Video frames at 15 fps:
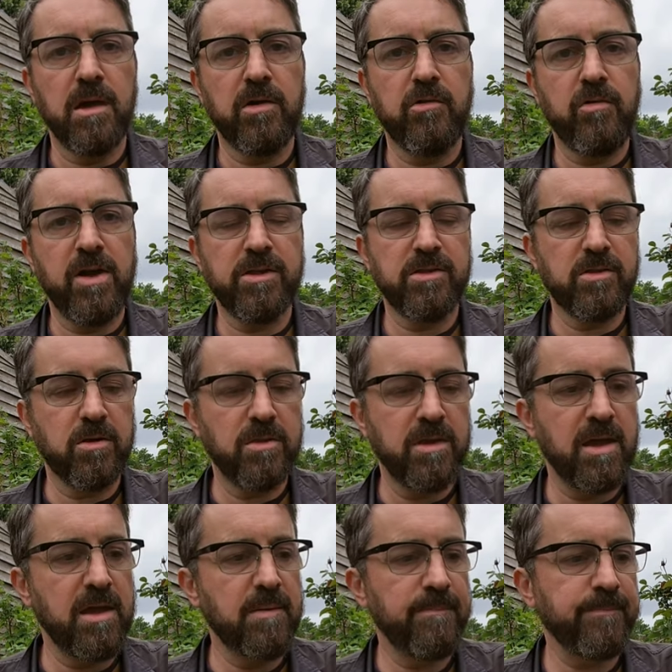crest on
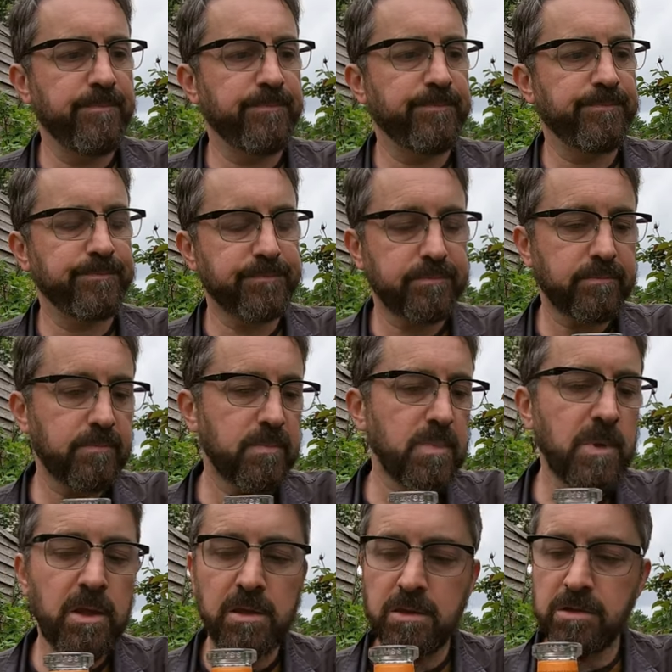there.
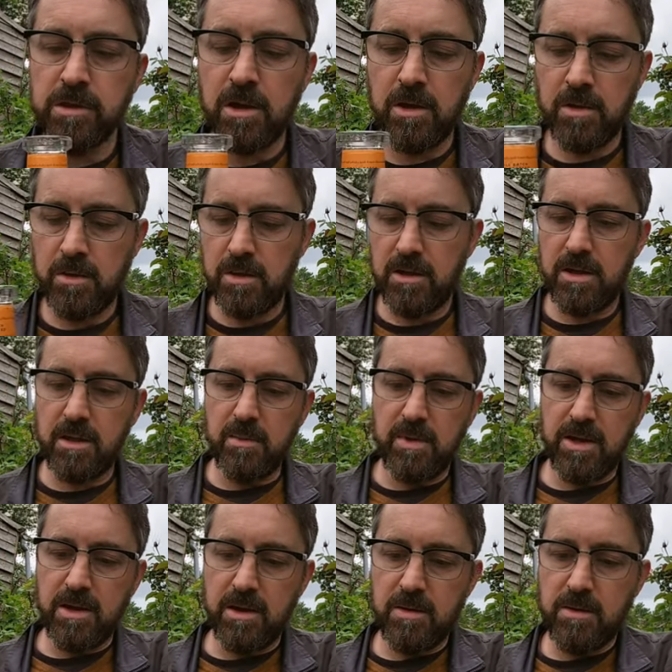So here
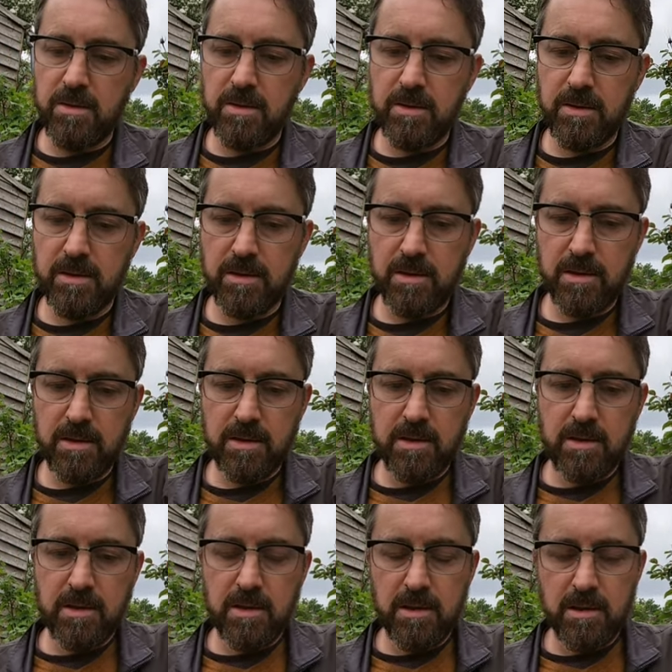we go,
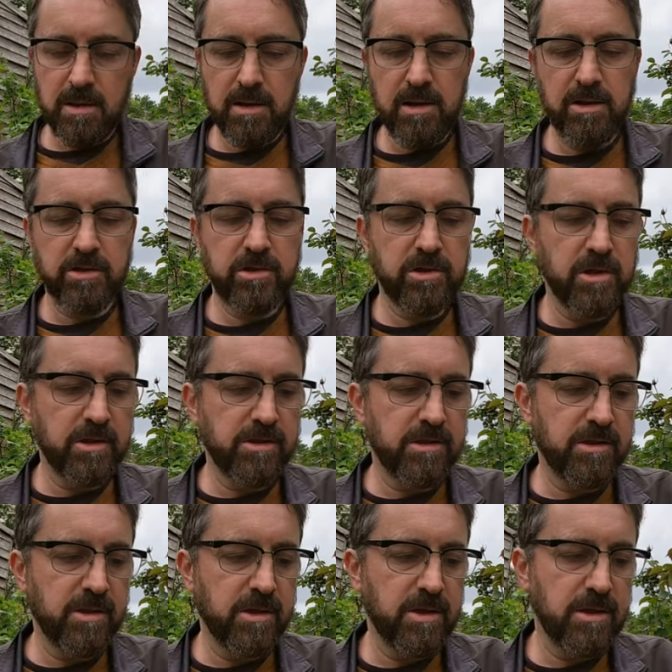let's
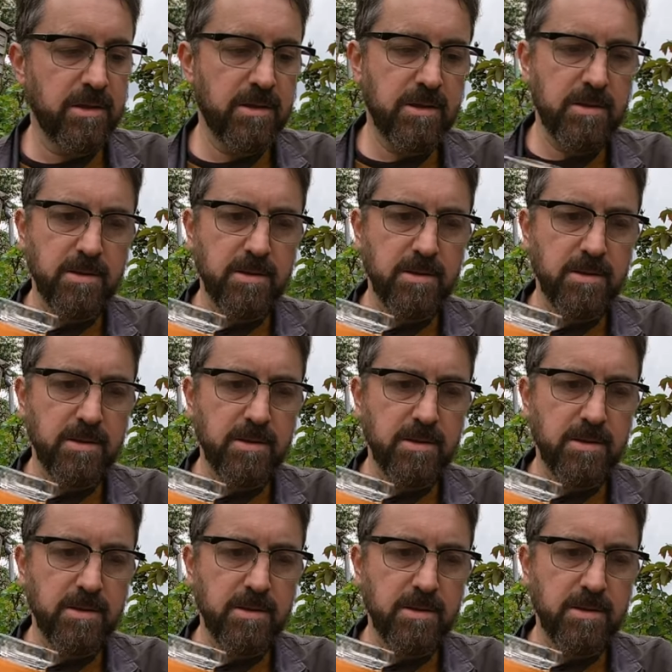just there